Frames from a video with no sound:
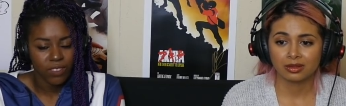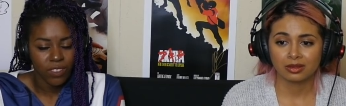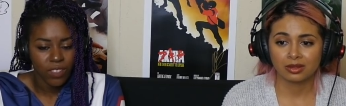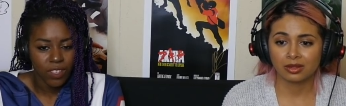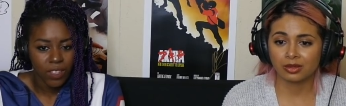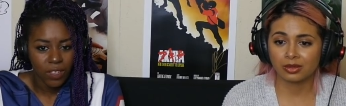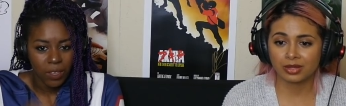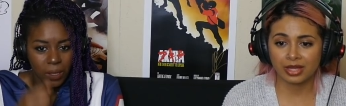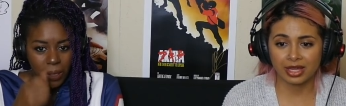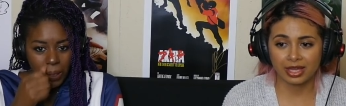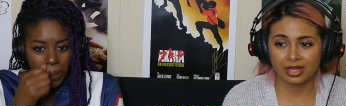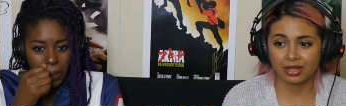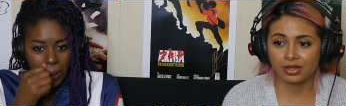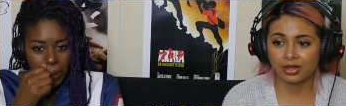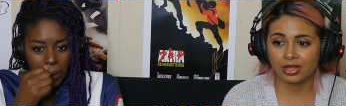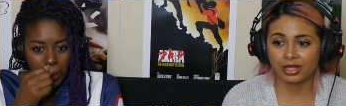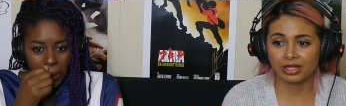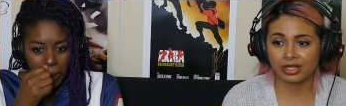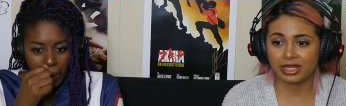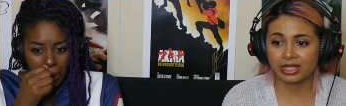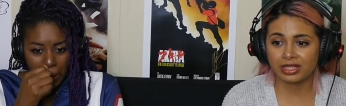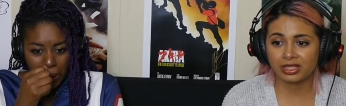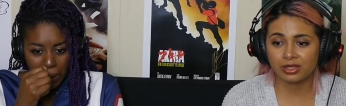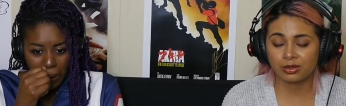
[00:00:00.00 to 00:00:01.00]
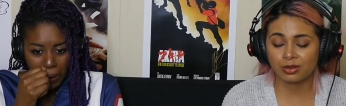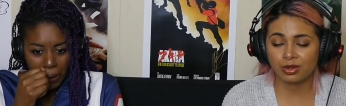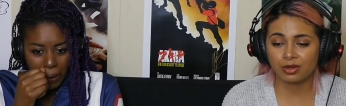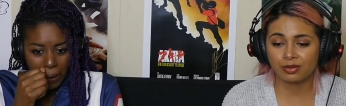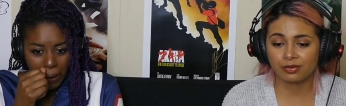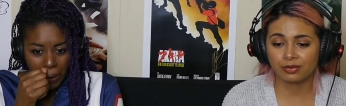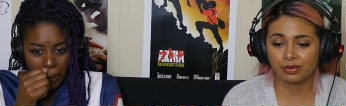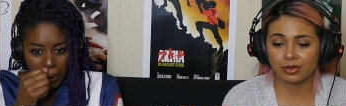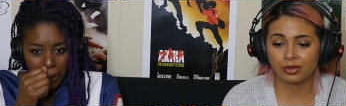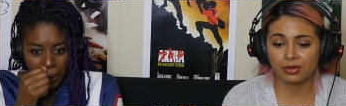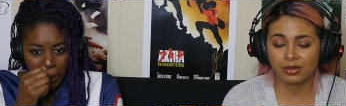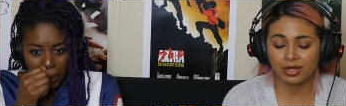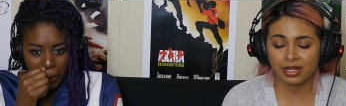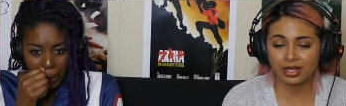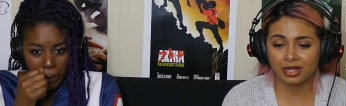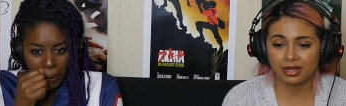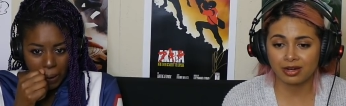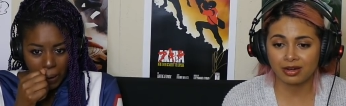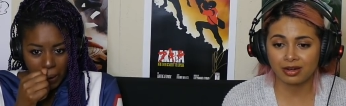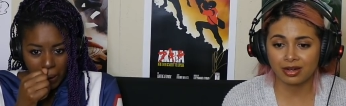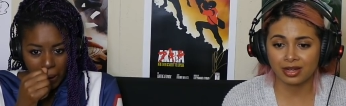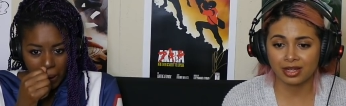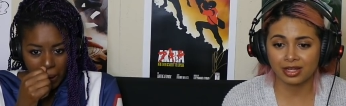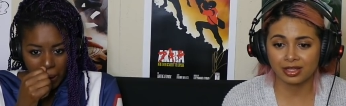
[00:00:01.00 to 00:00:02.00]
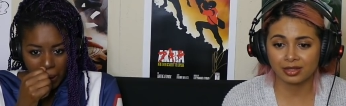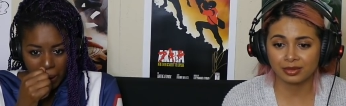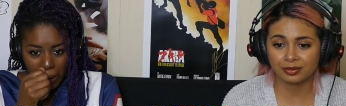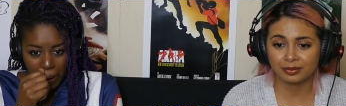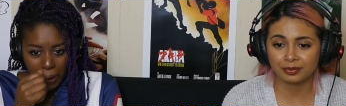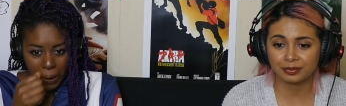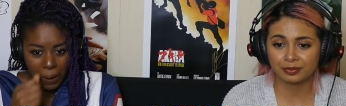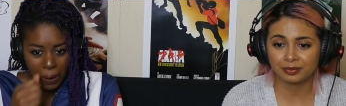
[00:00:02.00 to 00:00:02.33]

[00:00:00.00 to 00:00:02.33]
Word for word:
Speaker 1: Okay, good. They swim. Okay, all right.